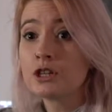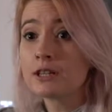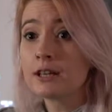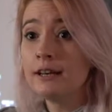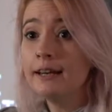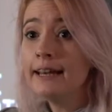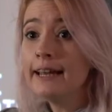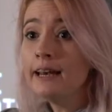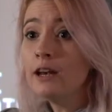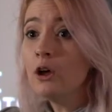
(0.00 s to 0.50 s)
She's
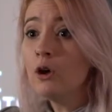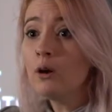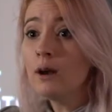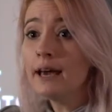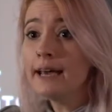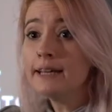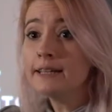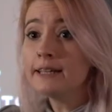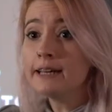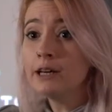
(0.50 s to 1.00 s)
a little old
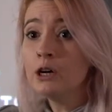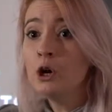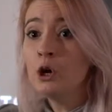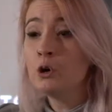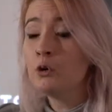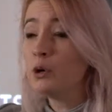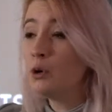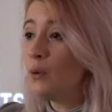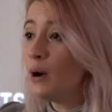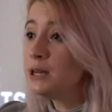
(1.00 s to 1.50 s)
lady
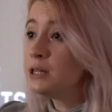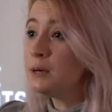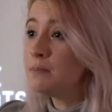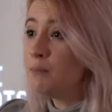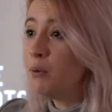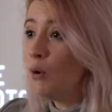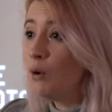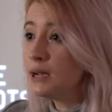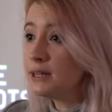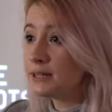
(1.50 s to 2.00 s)
who you end
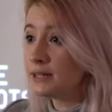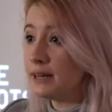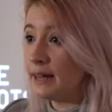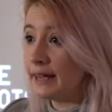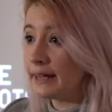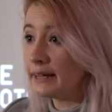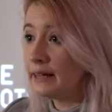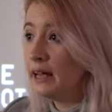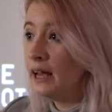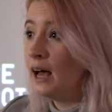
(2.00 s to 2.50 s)
up
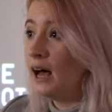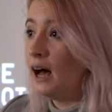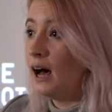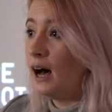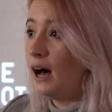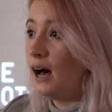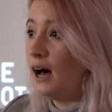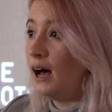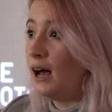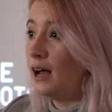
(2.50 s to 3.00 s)
poisoning
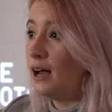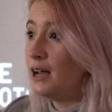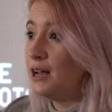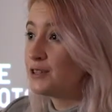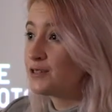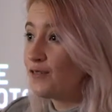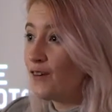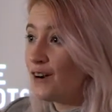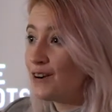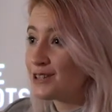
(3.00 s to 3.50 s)

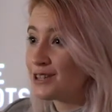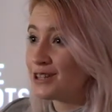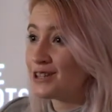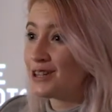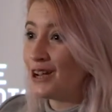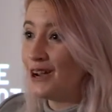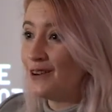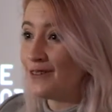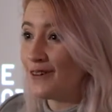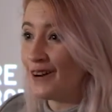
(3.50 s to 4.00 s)
as far as the
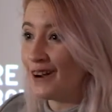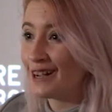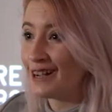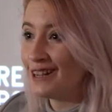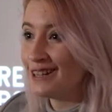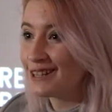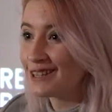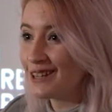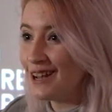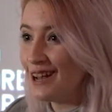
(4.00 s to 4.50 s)
server are
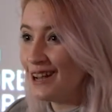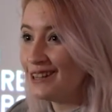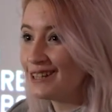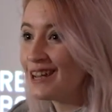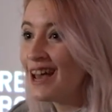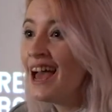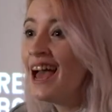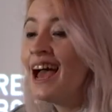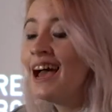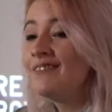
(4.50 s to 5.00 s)

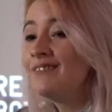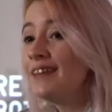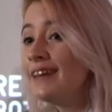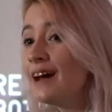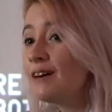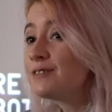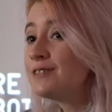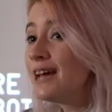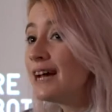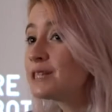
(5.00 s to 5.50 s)
concerned, and they're
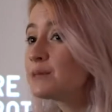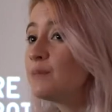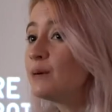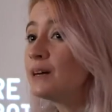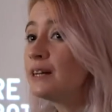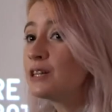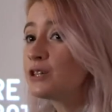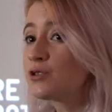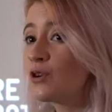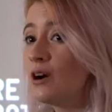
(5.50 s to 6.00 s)
now
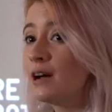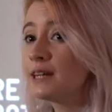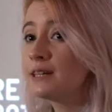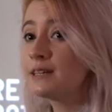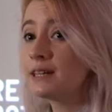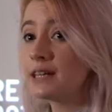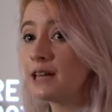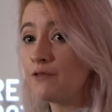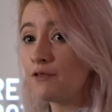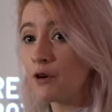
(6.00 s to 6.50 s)
desperately trying
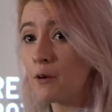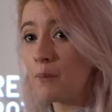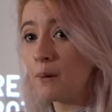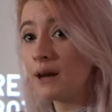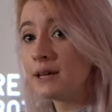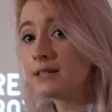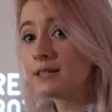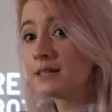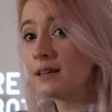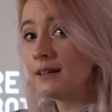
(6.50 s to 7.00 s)
to give her a
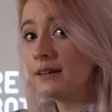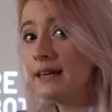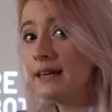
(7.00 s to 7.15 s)
place to